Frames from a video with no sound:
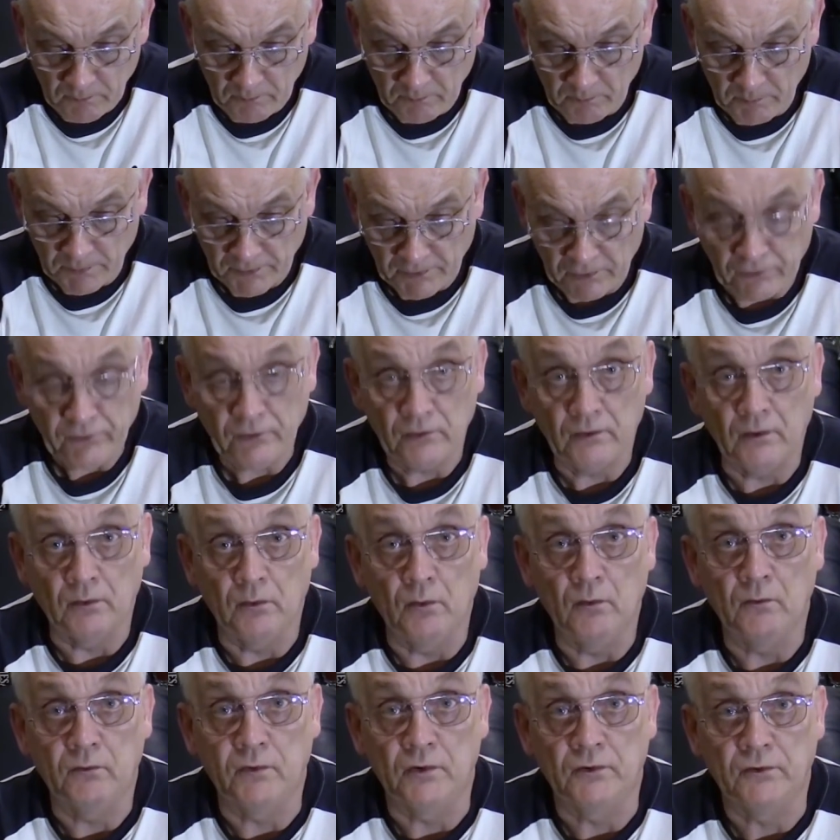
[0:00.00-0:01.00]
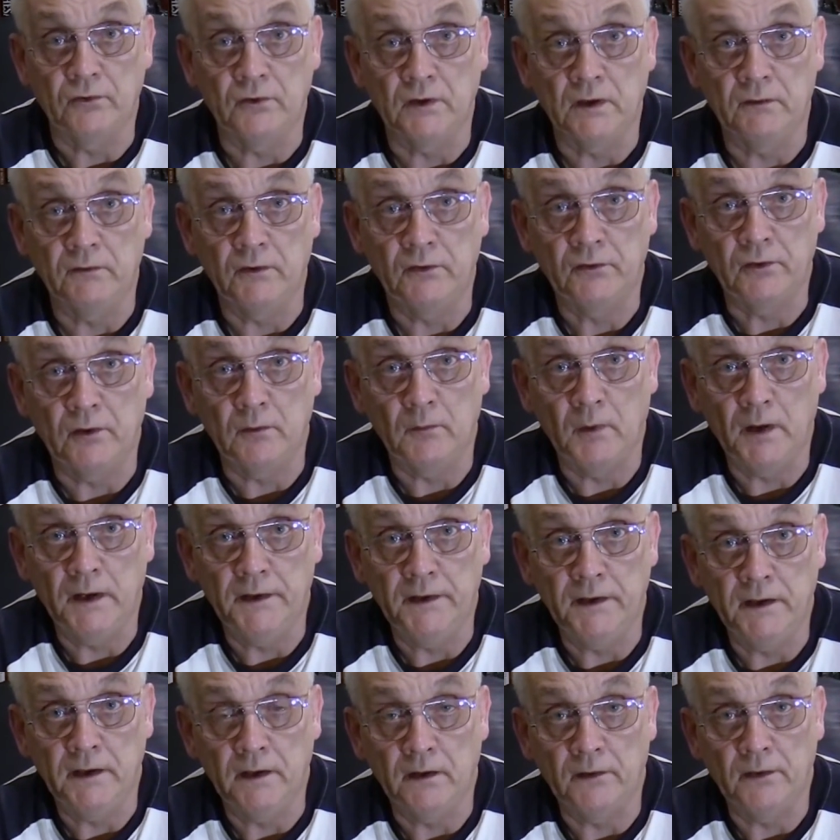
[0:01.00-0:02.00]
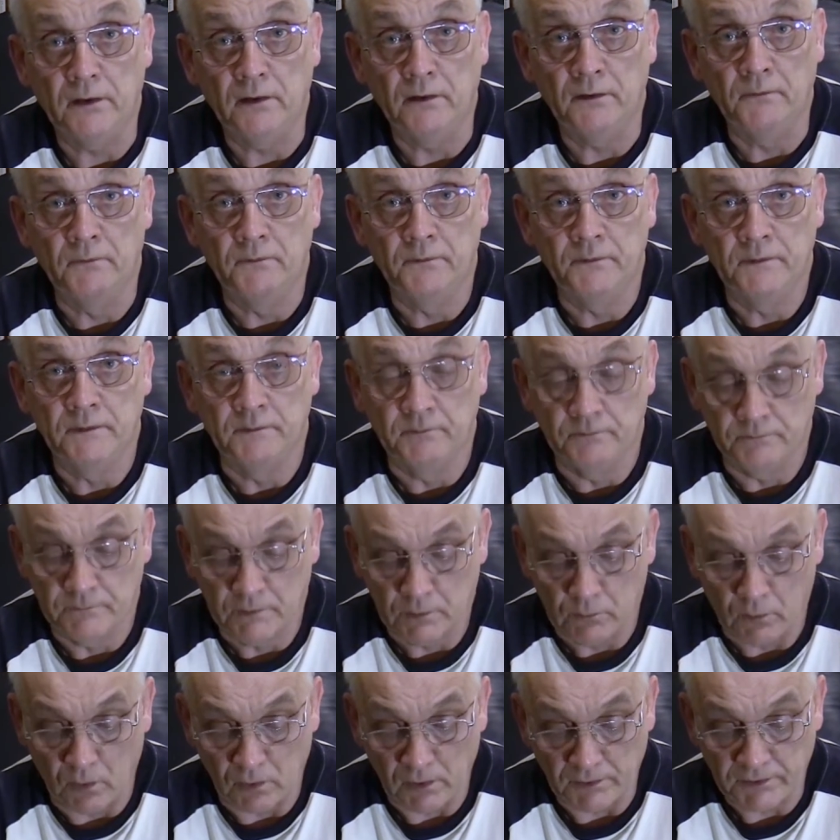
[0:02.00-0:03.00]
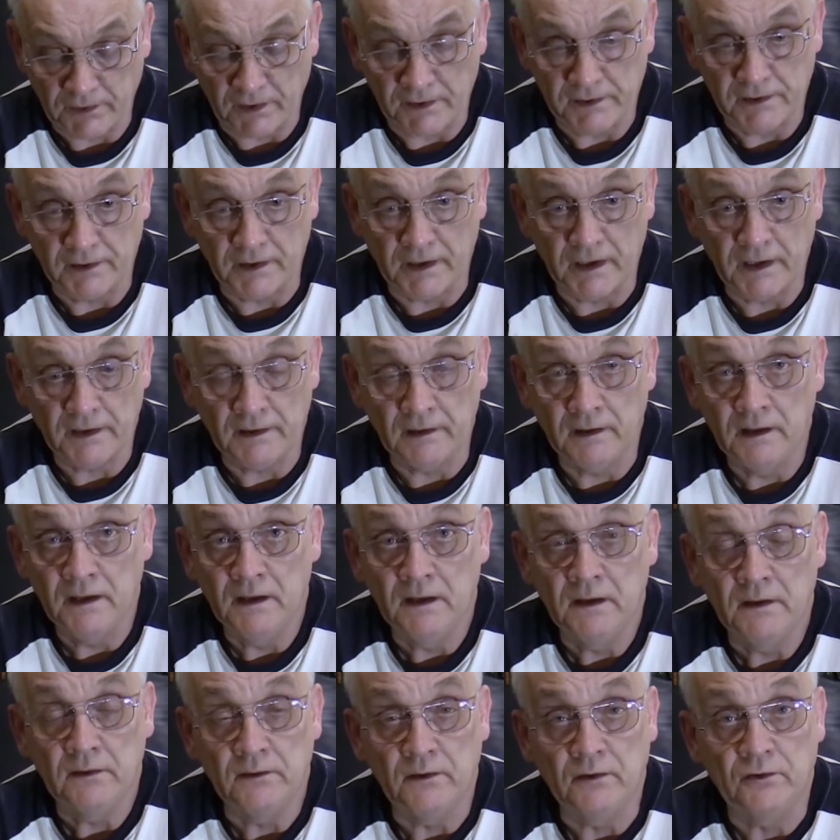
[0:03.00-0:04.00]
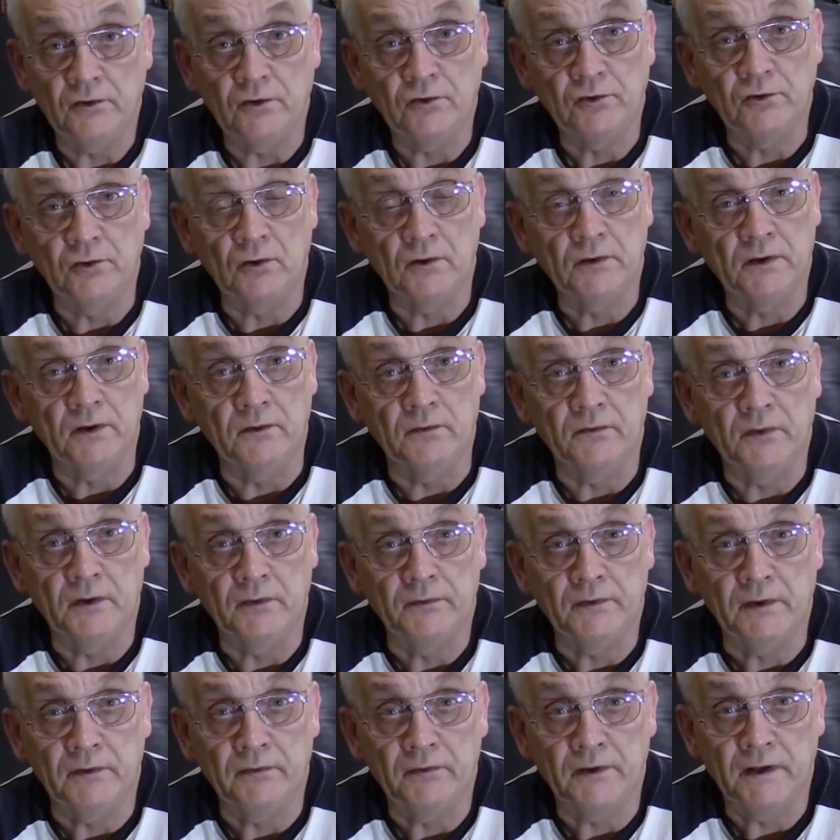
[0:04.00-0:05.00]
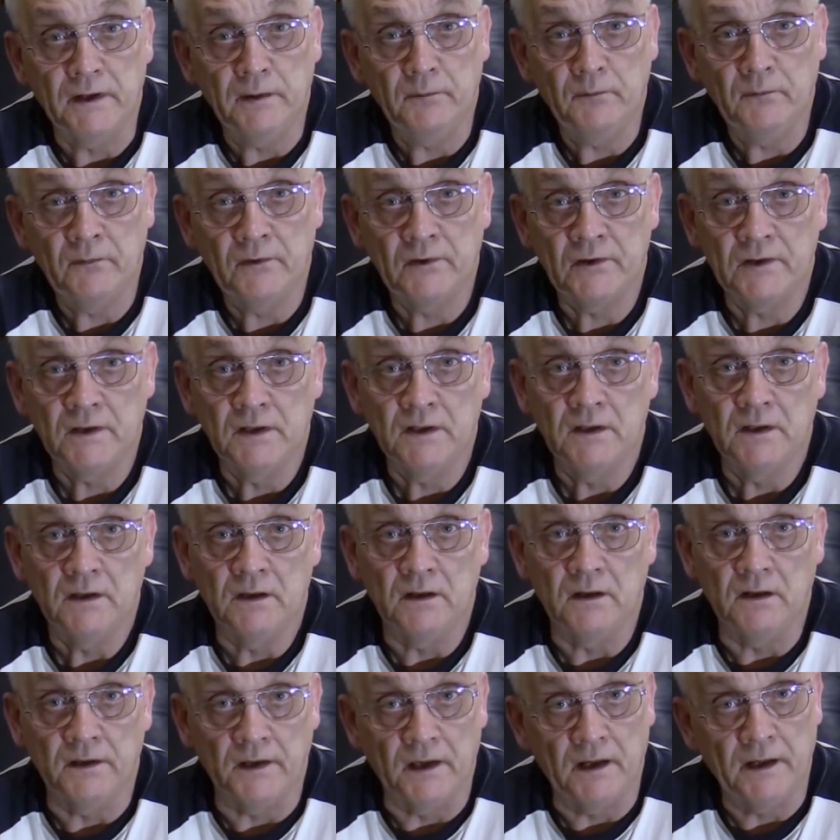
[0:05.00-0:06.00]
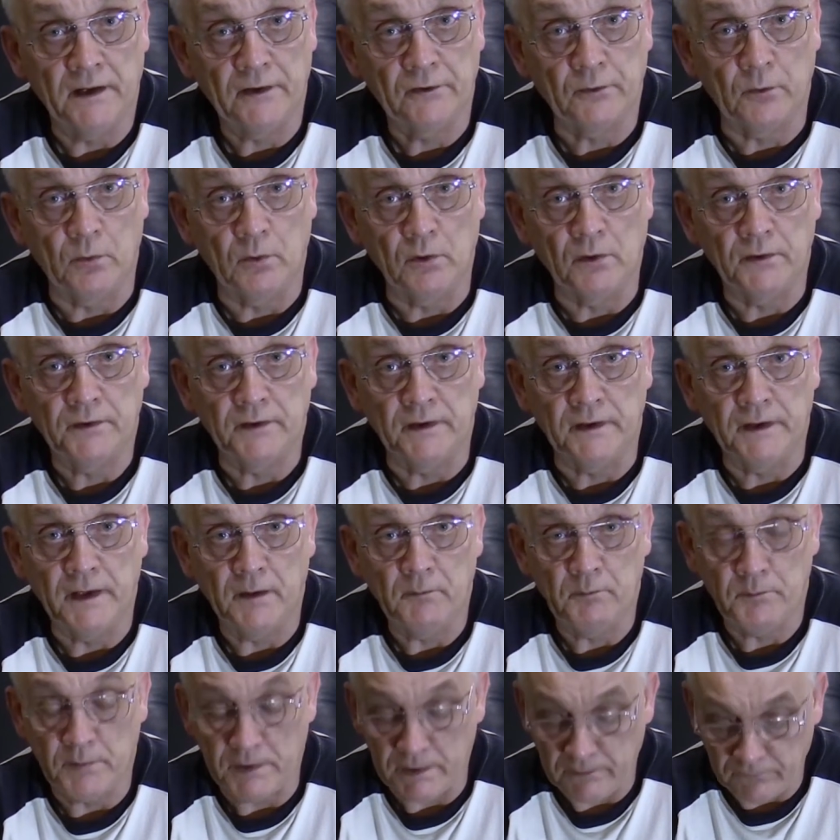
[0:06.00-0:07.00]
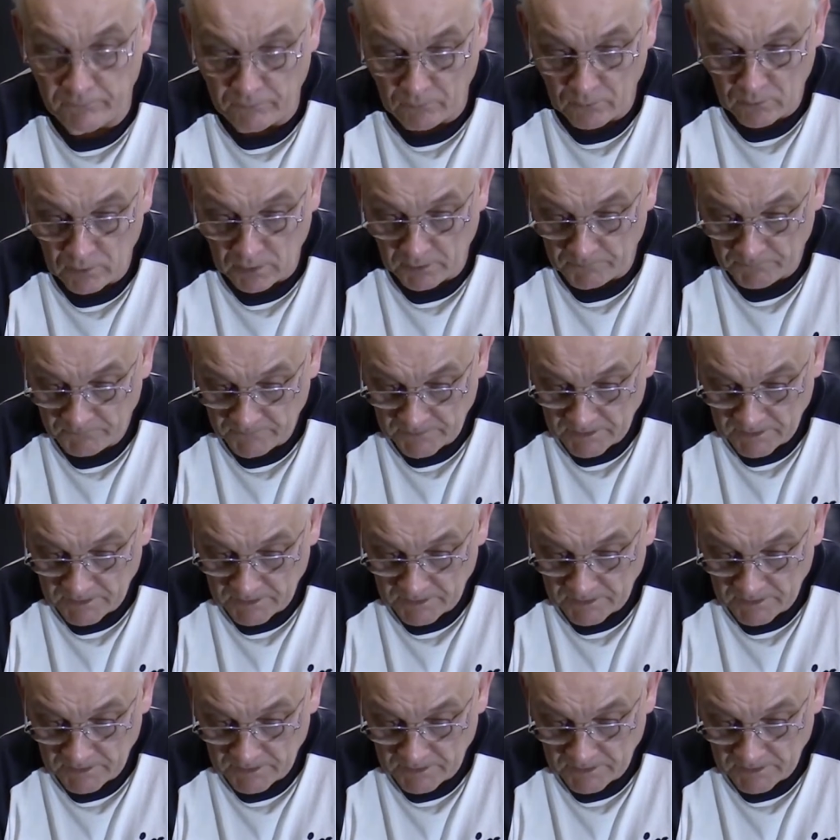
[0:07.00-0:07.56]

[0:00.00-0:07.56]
But this hopefully should give you some idea of the quality that you're getting. This is shot at 50 frames, the highest quality in MP4.